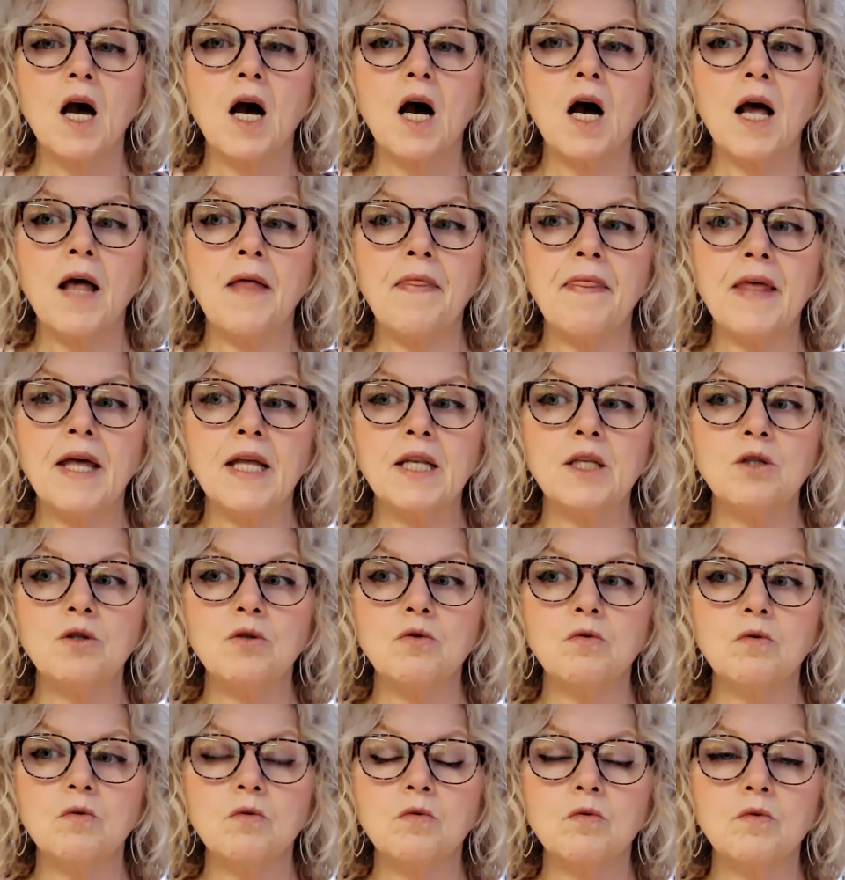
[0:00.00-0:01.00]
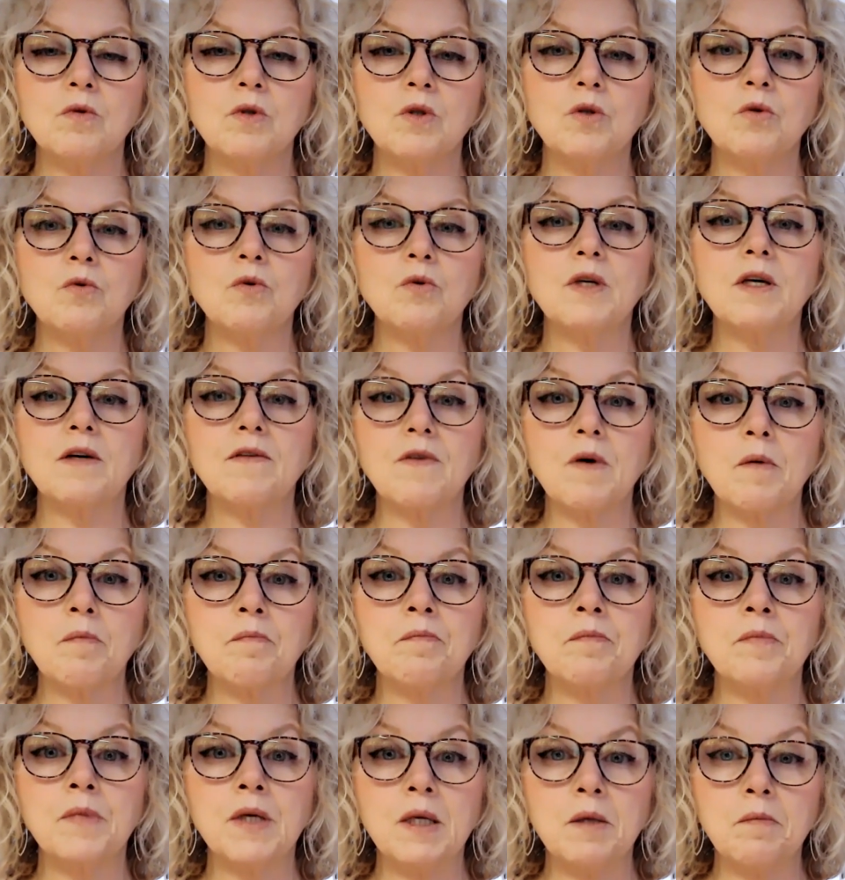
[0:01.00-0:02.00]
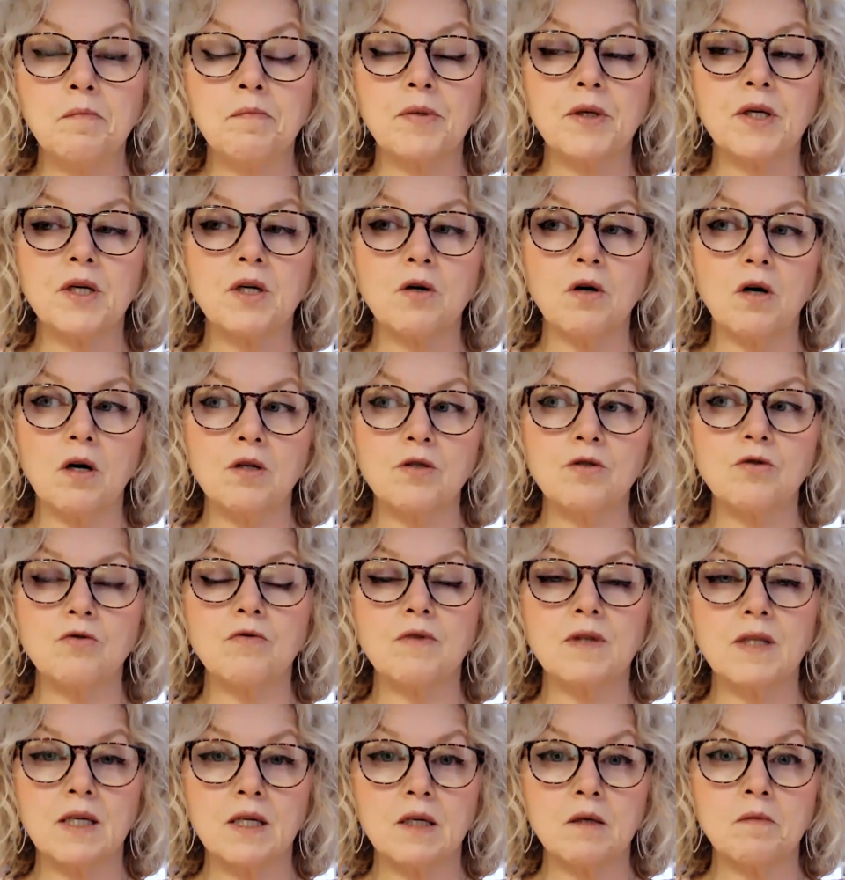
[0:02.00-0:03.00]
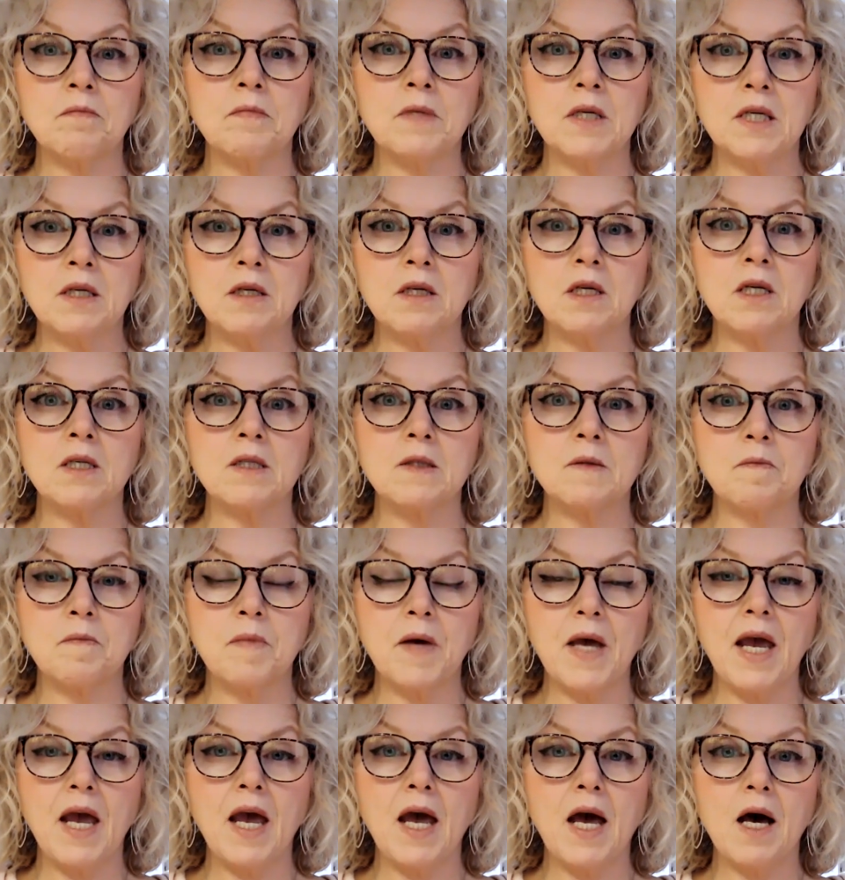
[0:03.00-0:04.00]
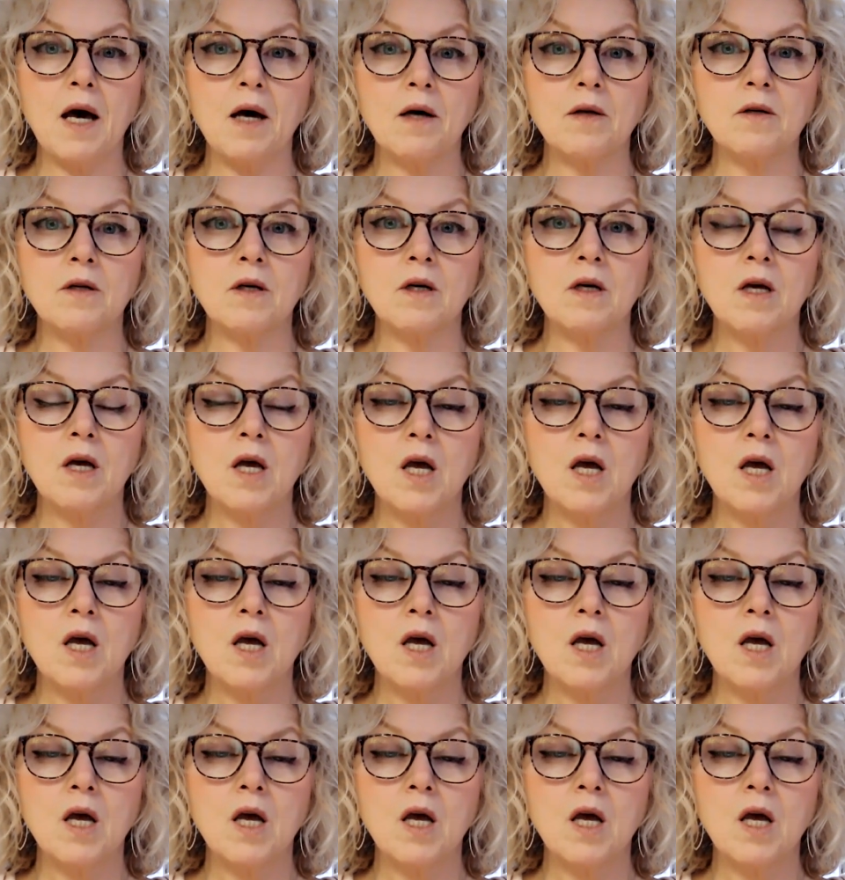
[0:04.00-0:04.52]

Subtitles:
and then you give up meat because you think meat is bad,